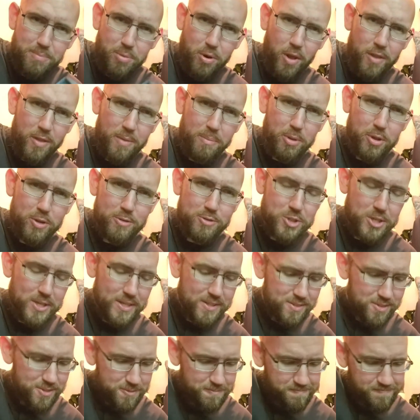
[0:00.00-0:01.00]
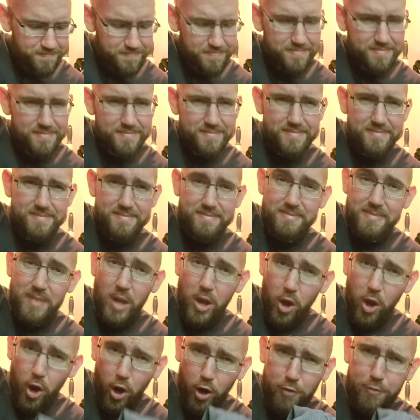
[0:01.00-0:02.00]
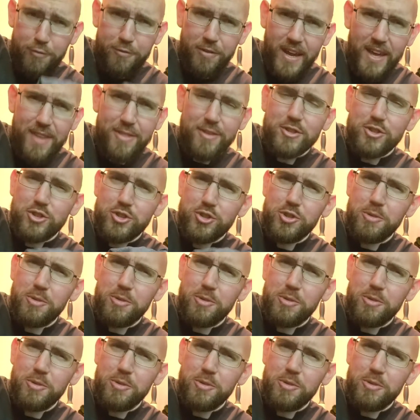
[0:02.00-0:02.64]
put on the blue jeans. Our faith